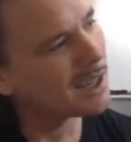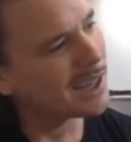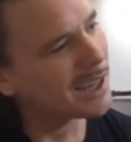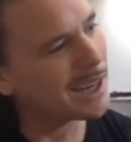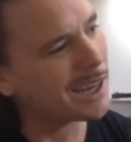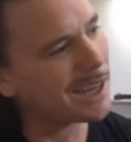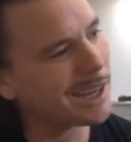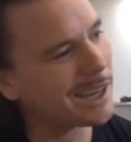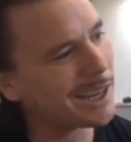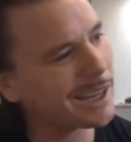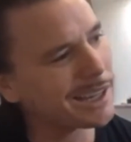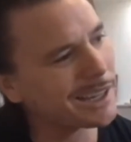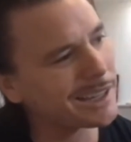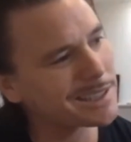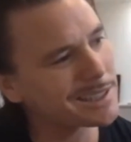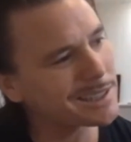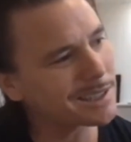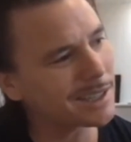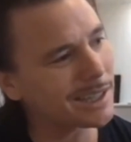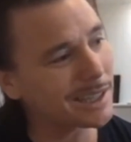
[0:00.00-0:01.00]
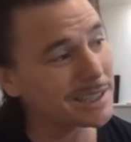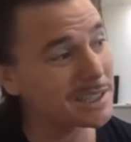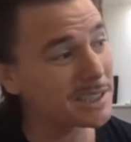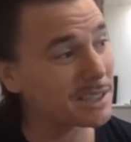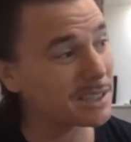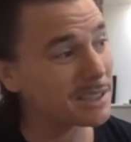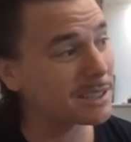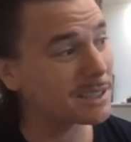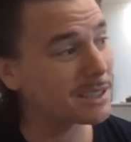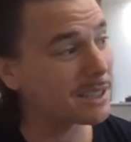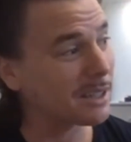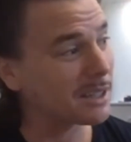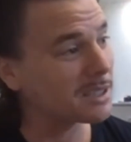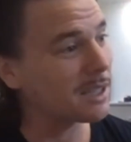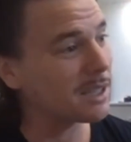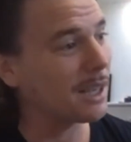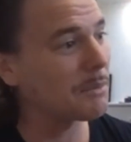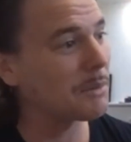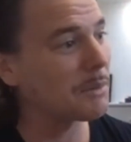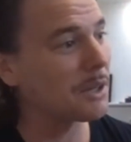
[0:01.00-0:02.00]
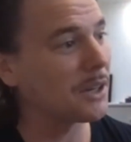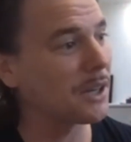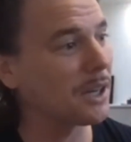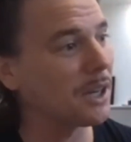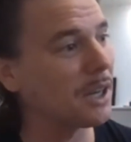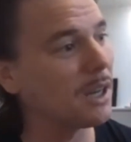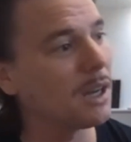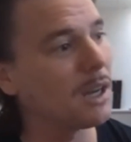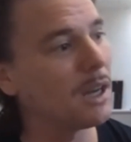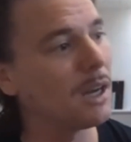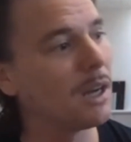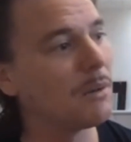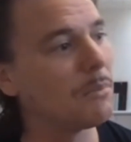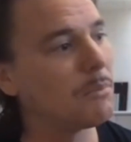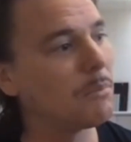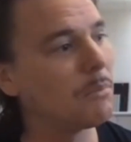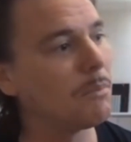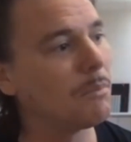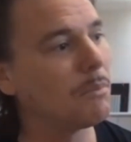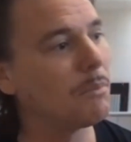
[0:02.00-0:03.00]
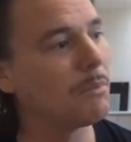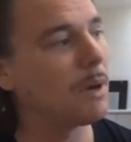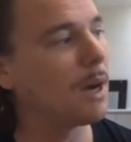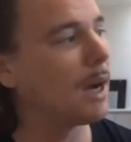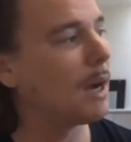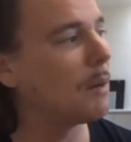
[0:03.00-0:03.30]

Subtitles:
And I just at the time got a